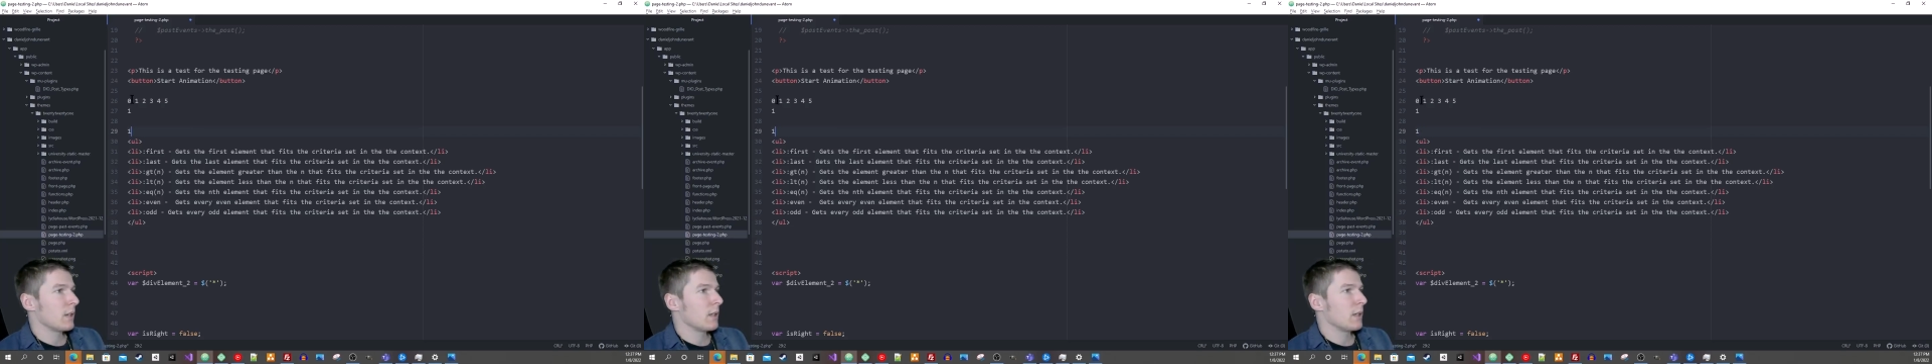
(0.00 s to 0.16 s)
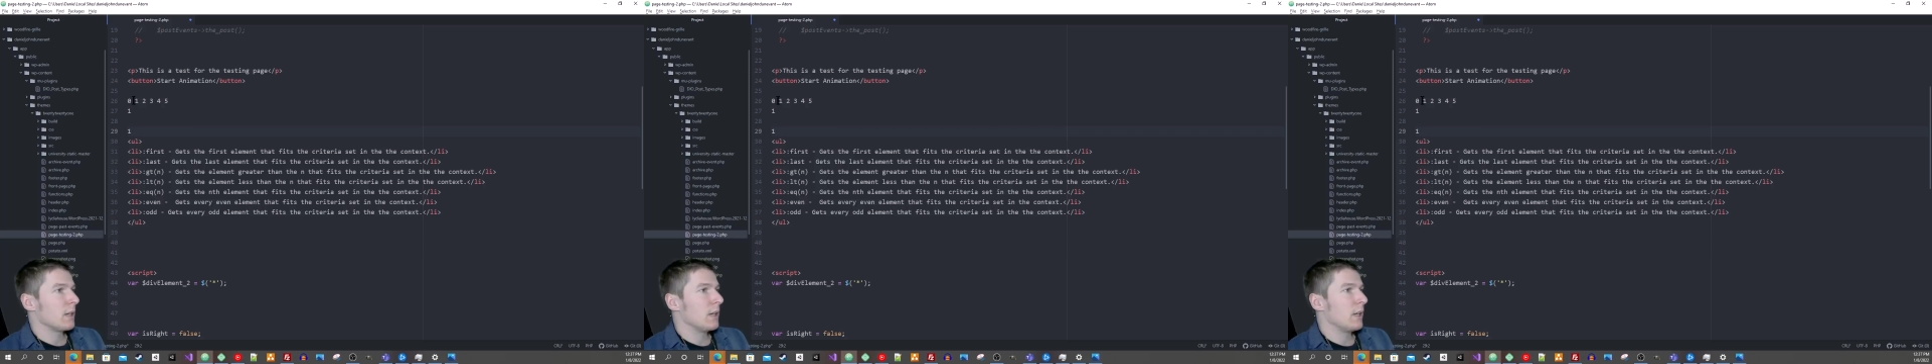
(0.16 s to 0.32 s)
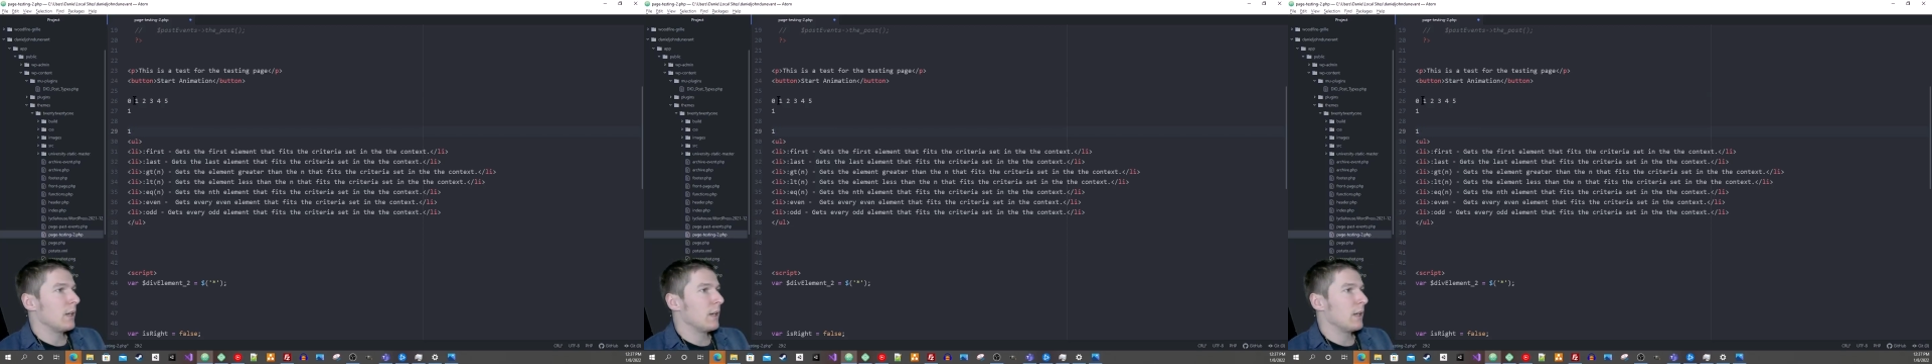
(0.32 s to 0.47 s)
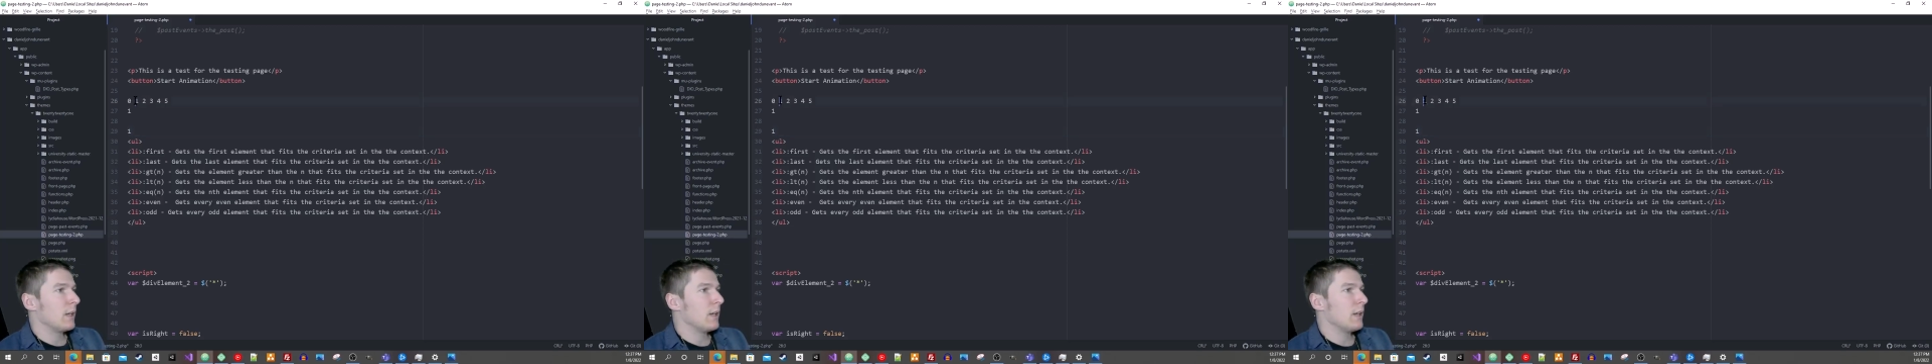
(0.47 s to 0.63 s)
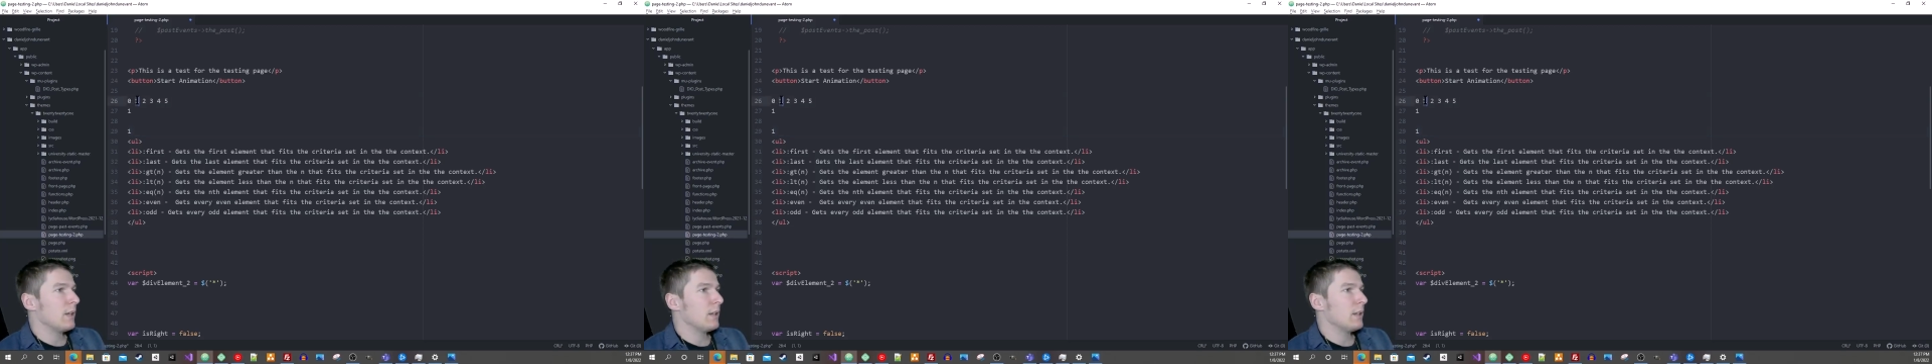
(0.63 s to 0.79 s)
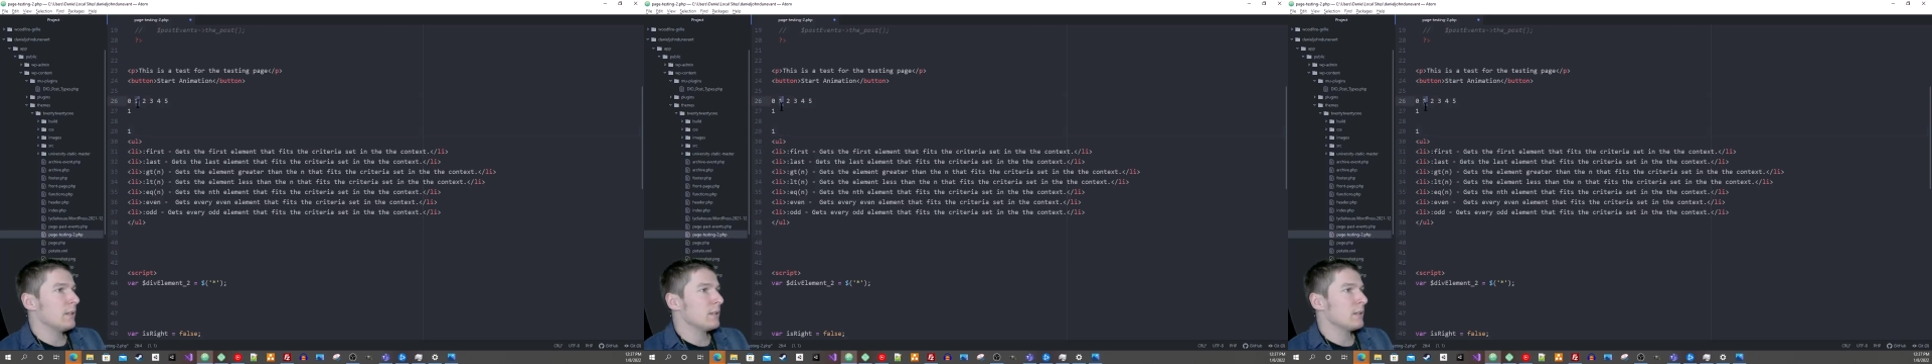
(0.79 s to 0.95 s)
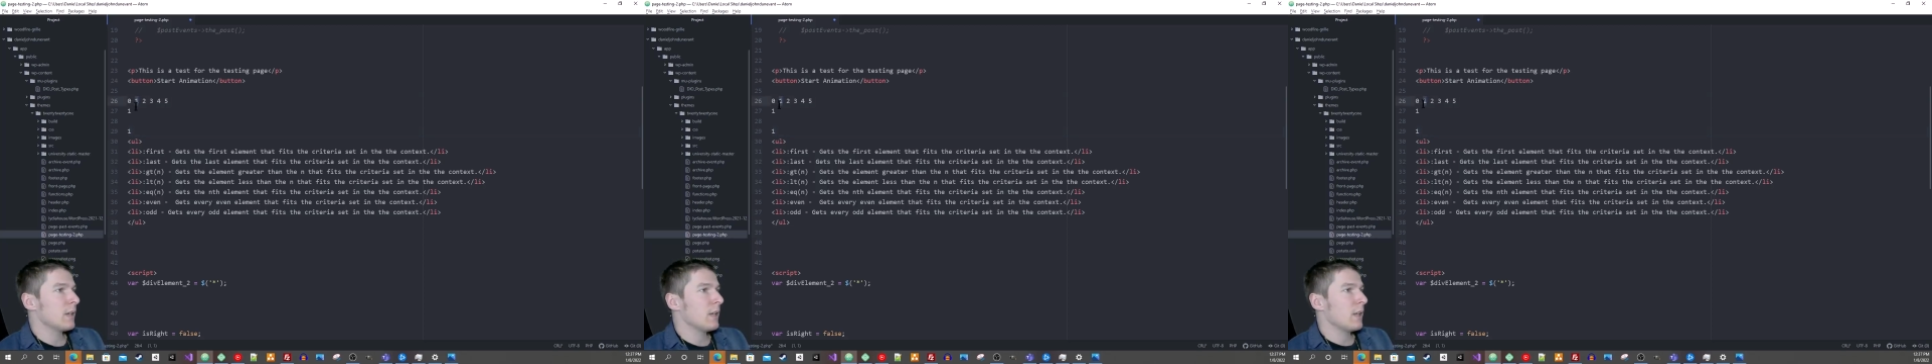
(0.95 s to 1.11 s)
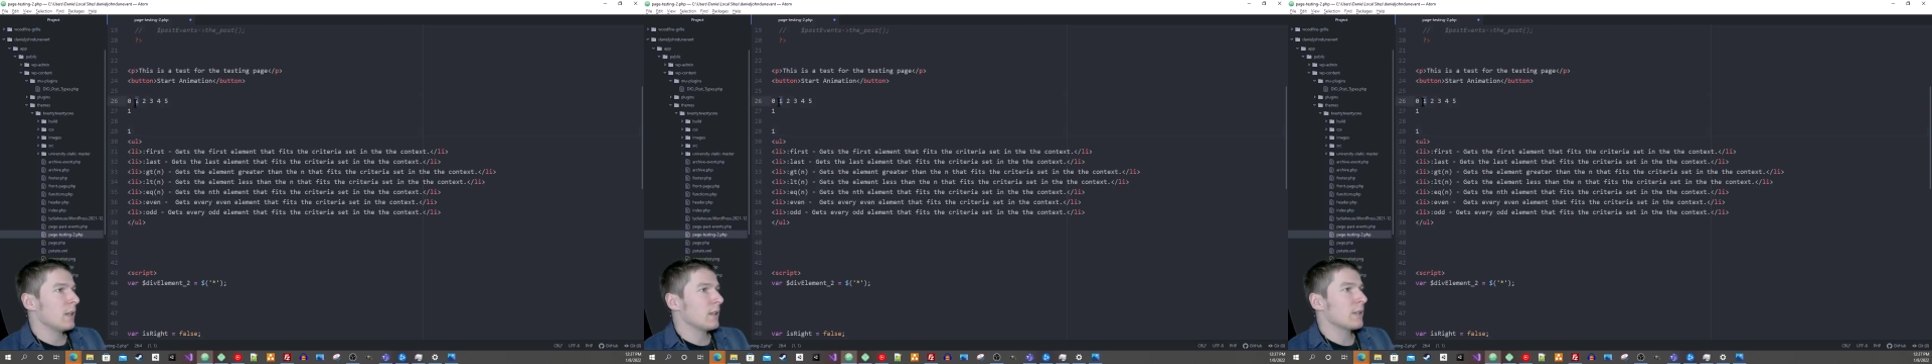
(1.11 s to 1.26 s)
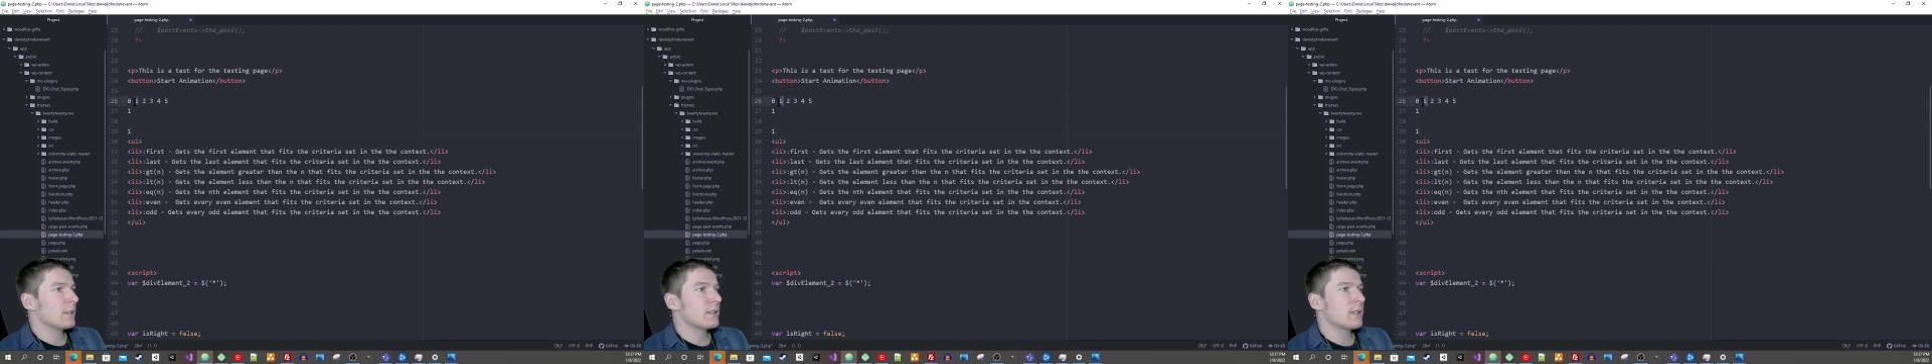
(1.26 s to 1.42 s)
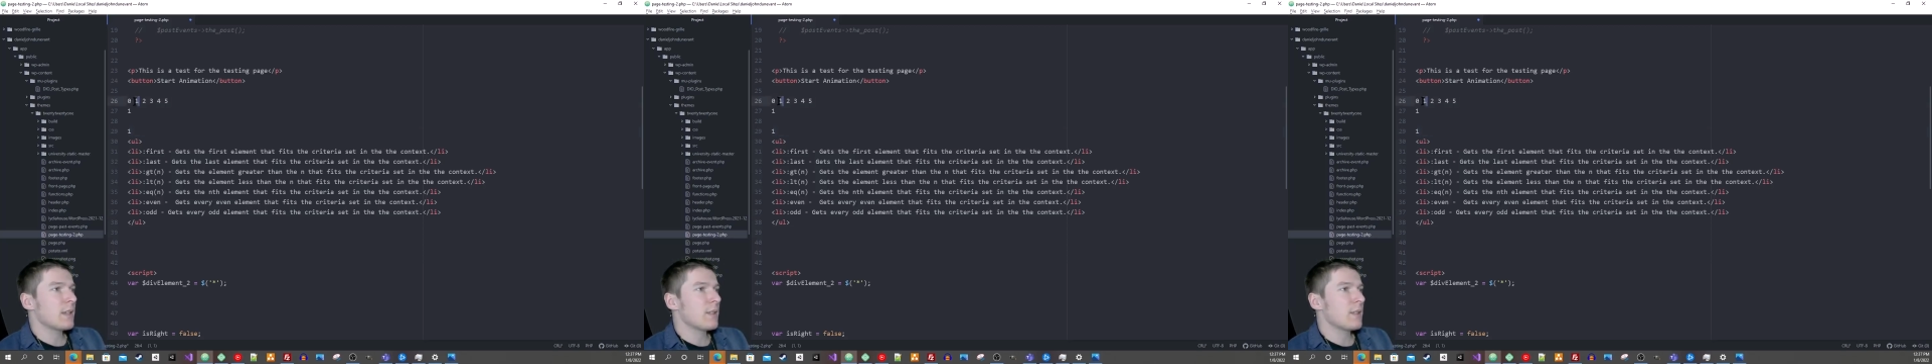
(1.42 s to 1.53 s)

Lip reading: It is, let's say